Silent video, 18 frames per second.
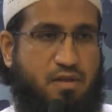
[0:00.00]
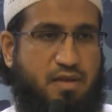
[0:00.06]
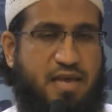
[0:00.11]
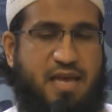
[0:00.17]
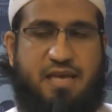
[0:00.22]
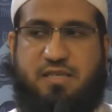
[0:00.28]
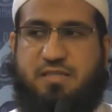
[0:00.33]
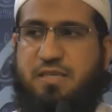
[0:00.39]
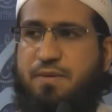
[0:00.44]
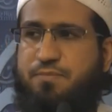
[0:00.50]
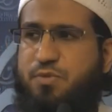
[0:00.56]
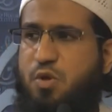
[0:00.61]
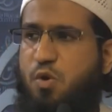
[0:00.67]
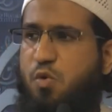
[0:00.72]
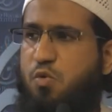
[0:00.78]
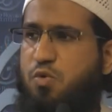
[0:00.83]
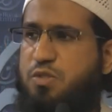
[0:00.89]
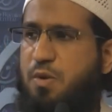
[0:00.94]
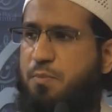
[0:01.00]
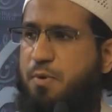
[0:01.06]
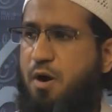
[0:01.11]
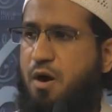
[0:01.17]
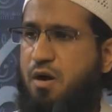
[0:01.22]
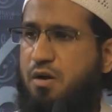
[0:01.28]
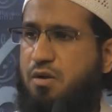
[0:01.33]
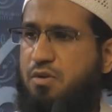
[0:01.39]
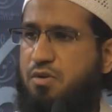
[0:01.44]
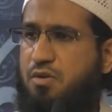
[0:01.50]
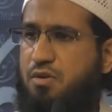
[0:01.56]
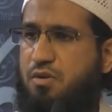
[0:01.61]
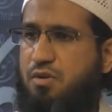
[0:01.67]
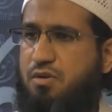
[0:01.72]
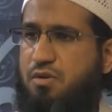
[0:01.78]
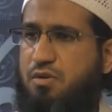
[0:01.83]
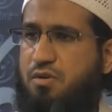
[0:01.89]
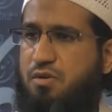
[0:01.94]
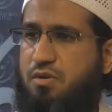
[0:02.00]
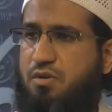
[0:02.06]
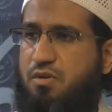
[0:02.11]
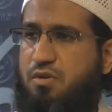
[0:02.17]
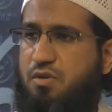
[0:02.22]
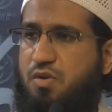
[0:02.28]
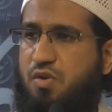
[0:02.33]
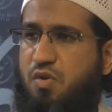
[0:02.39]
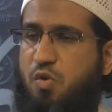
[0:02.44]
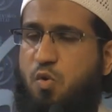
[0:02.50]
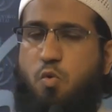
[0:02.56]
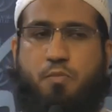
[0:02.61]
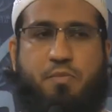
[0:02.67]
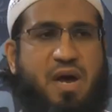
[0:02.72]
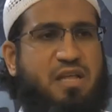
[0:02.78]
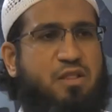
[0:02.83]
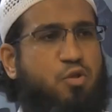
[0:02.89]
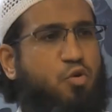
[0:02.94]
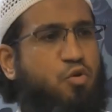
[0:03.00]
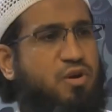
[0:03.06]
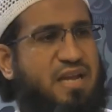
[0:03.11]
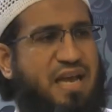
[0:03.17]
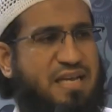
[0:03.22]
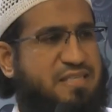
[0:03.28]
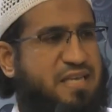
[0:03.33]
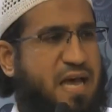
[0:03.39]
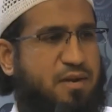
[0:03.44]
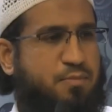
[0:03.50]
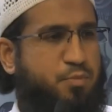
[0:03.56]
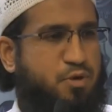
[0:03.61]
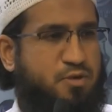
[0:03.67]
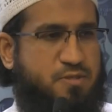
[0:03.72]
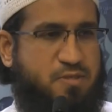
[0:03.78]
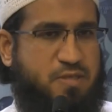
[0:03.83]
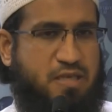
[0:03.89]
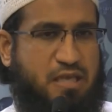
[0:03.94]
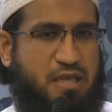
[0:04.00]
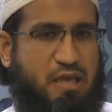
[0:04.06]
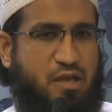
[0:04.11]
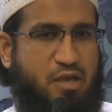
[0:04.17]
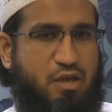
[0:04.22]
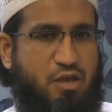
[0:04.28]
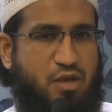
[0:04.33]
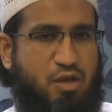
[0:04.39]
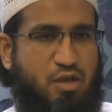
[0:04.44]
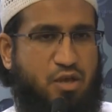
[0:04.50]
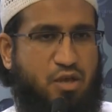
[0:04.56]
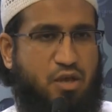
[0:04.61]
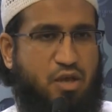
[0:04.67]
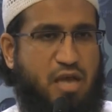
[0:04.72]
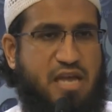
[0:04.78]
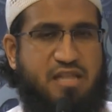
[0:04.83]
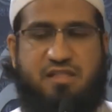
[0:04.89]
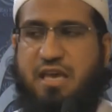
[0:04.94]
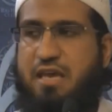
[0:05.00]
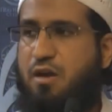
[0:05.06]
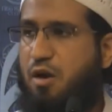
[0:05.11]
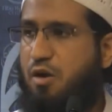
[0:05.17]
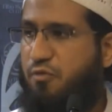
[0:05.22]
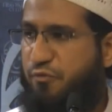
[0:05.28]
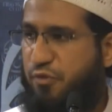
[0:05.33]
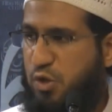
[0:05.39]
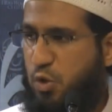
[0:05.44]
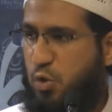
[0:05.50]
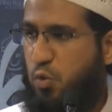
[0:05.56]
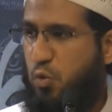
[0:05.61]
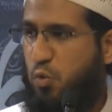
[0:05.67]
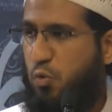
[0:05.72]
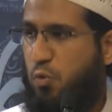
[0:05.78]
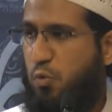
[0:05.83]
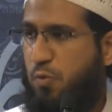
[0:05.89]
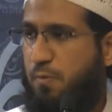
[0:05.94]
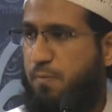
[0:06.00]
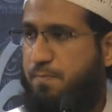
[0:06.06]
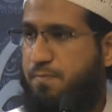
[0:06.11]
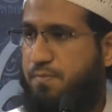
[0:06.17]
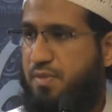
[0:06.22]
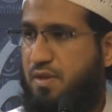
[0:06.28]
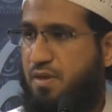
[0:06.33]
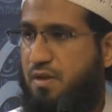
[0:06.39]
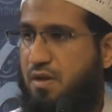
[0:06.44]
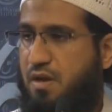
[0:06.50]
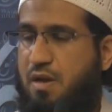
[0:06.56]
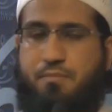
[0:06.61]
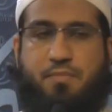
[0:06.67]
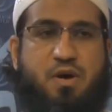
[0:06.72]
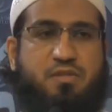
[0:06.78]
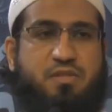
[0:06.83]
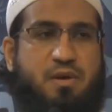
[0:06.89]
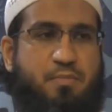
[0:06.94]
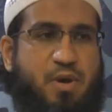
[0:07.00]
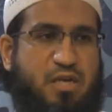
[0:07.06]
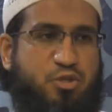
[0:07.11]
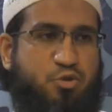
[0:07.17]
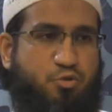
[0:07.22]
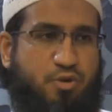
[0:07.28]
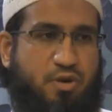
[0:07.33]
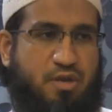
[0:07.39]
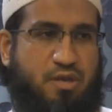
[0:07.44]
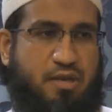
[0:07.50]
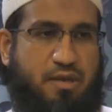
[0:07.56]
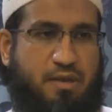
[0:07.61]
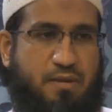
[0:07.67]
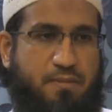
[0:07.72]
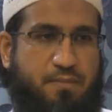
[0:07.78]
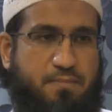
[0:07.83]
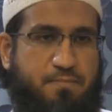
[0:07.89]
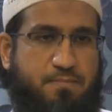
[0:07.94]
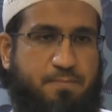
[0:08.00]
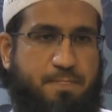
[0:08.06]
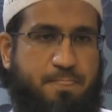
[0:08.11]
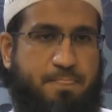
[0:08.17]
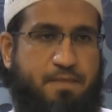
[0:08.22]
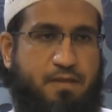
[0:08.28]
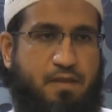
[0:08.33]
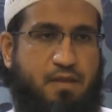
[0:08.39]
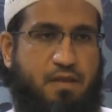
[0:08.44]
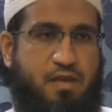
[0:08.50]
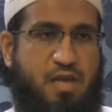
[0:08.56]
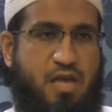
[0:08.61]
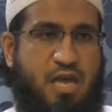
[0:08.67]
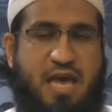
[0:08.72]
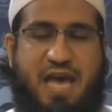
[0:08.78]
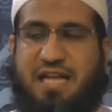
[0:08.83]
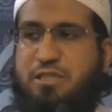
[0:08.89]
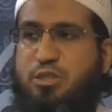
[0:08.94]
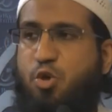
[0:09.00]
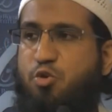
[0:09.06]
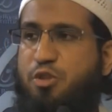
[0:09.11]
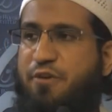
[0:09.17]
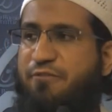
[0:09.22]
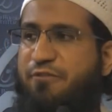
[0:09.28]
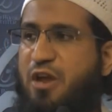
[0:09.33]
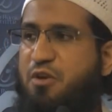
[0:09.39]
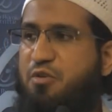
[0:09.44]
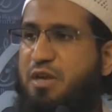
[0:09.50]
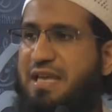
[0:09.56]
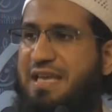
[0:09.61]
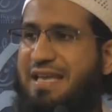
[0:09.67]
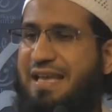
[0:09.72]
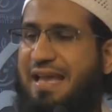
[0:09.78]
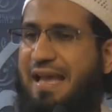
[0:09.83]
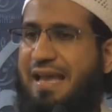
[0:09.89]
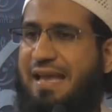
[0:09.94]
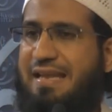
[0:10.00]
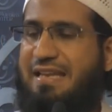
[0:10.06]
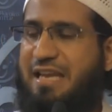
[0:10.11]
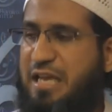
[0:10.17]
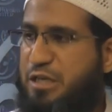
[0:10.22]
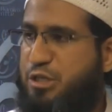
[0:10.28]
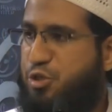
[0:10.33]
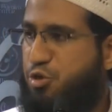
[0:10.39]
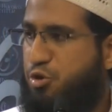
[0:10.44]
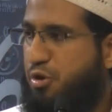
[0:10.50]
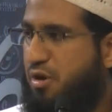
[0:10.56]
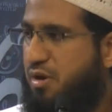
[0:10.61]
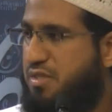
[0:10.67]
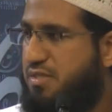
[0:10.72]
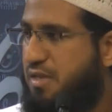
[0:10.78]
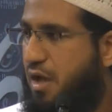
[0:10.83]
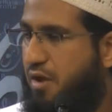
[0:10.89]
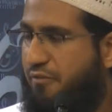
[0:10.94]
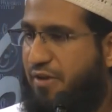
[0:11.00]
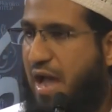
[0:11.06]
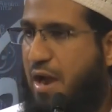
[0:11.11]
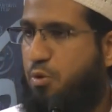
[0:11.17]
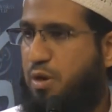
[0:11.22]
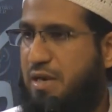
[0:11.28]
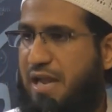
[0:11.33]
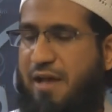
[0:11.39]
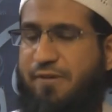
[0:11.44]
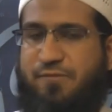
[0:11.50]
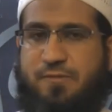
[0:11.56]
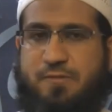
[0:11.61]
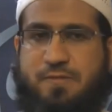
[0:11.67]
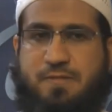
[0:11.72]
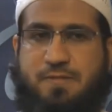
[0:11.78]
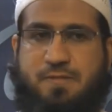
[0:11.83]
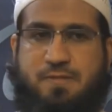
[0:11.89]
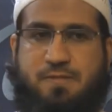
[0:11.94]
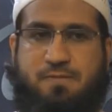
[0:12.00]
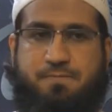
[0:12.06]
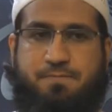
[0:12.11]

except those upon whom my Lord has had mercy and they are few among the majority and so the very nature of our nafs